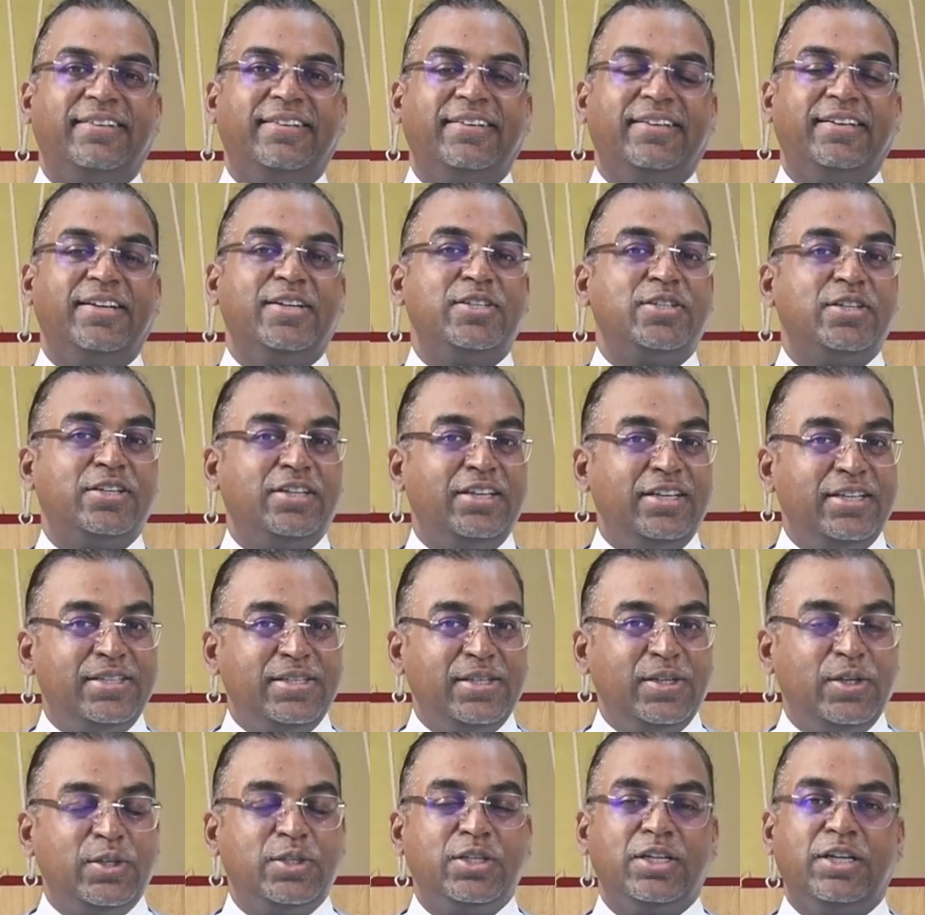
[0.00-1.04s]
Is it
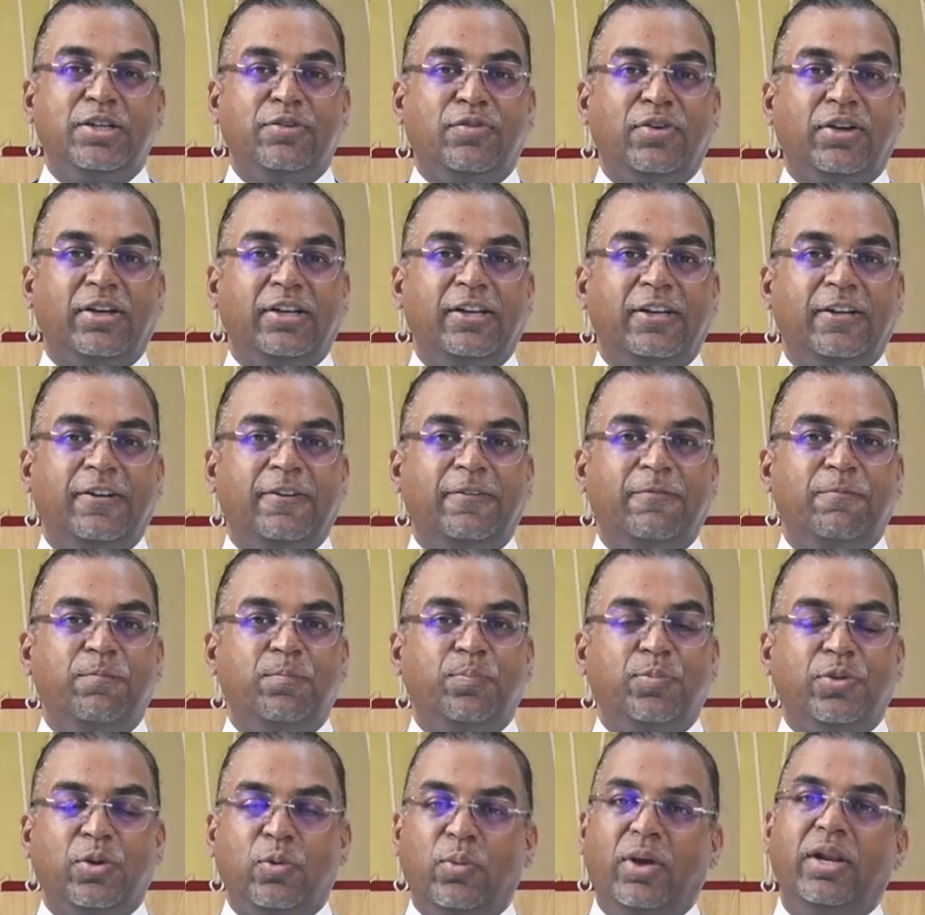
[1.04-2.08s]
easy? Is it difficult?
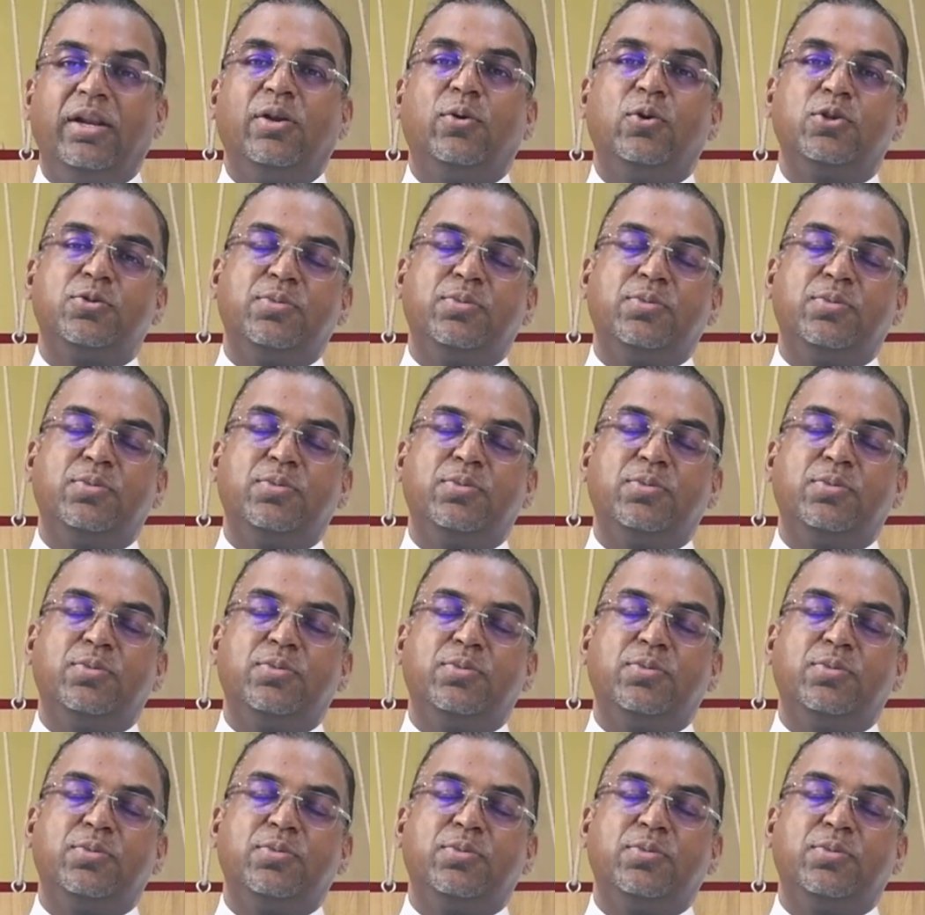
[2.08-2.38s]
Well, it goes